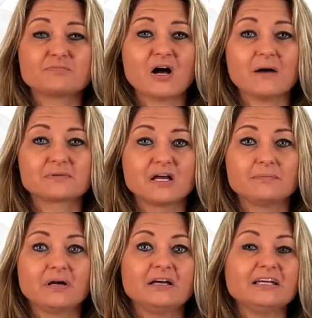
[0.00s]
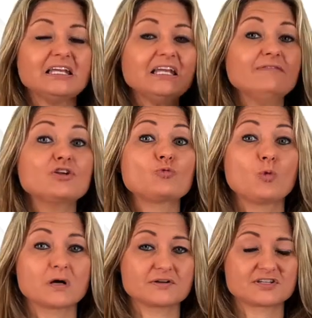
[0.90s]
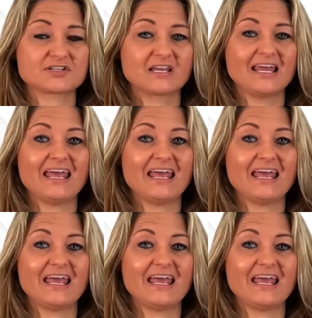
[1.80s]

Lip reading: popped up even worse.